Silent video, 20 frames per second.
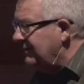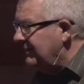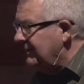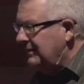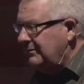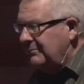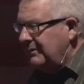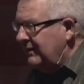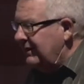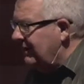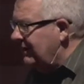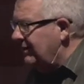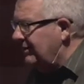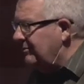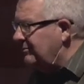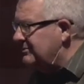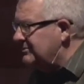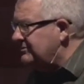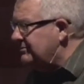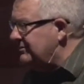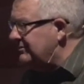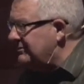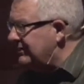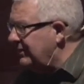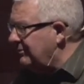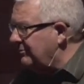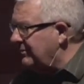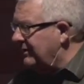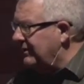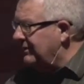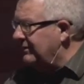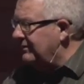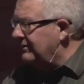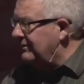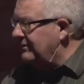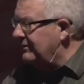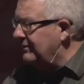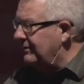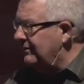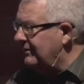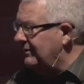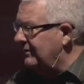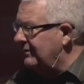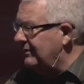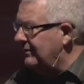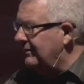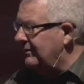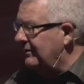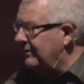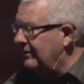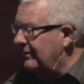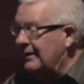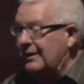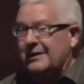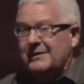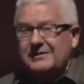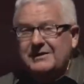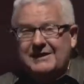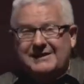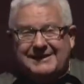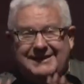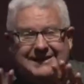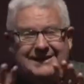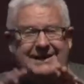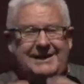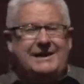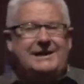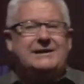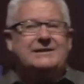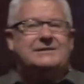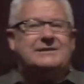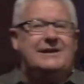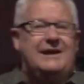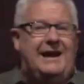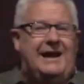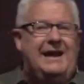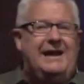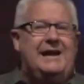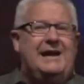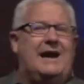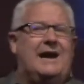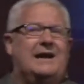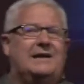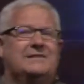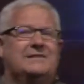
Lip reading: He may not always do it that way. The key to Ai